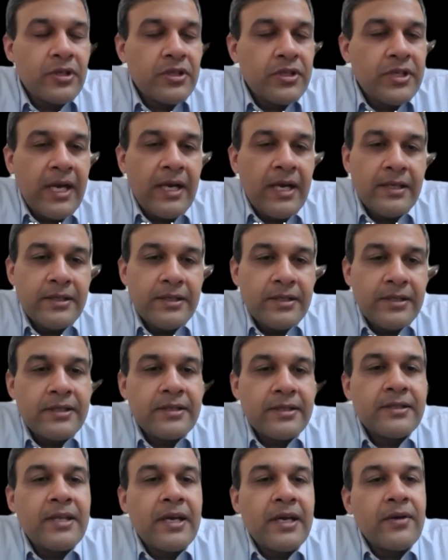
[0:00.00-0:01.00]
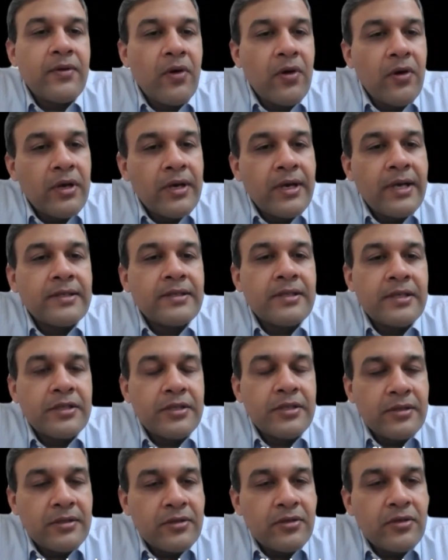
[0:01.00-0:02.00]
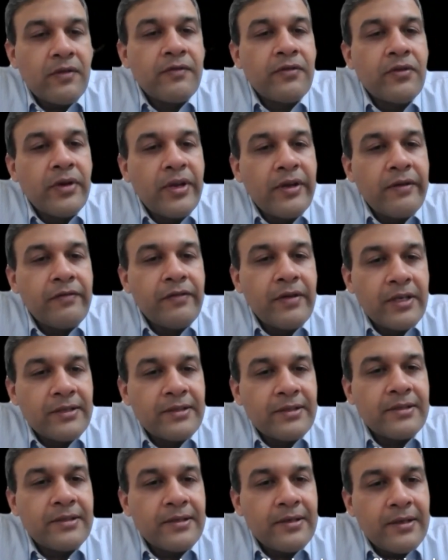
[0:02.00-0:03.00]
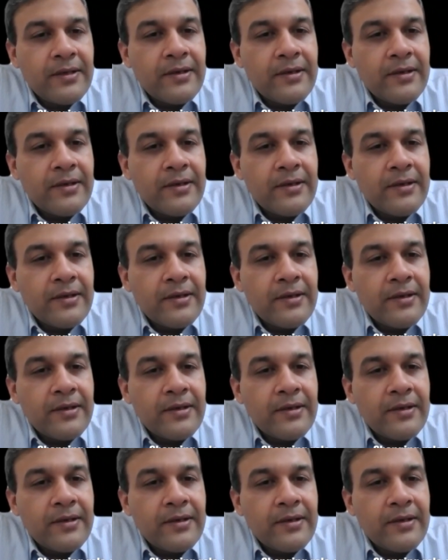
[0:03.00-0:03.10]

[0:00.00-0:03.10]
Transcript: challenges that organizations of today face?